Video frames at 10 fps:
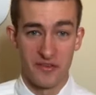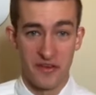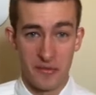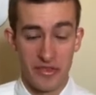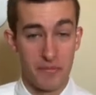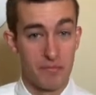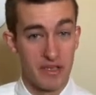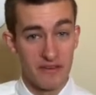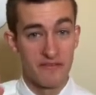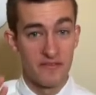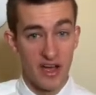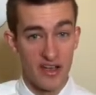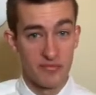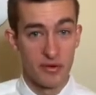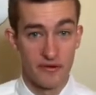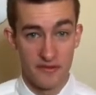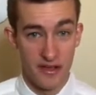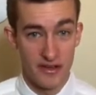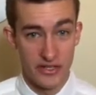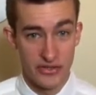to be talking about the big five
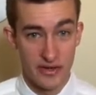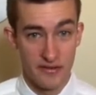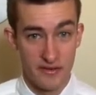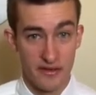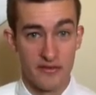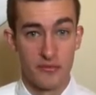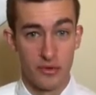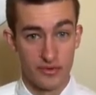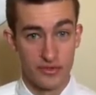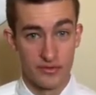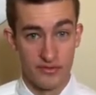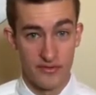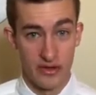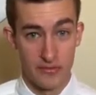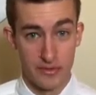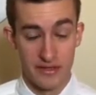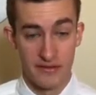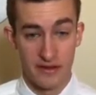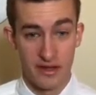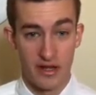personality traits of emotional development
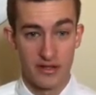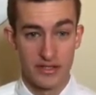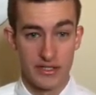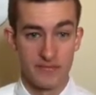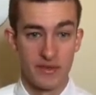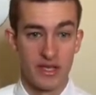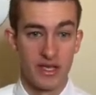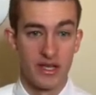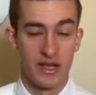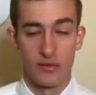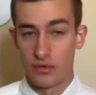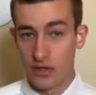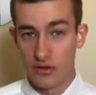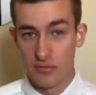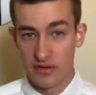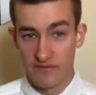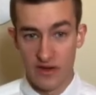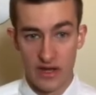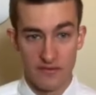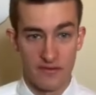psychology. Now, what are the big
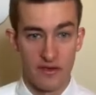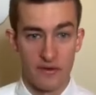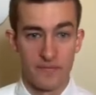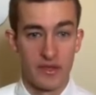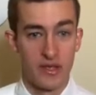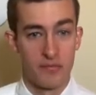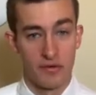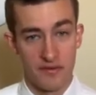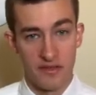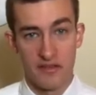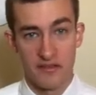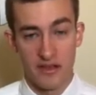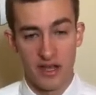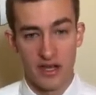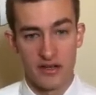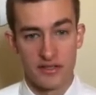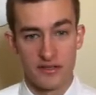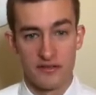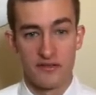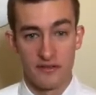five? So, personality
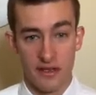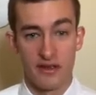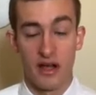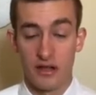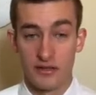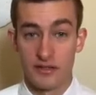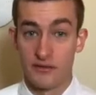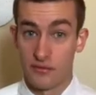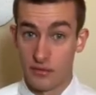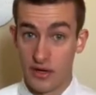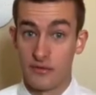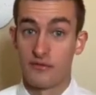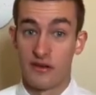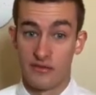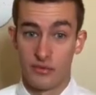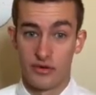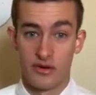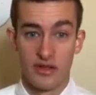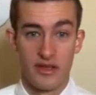psychologists, wow, tough word,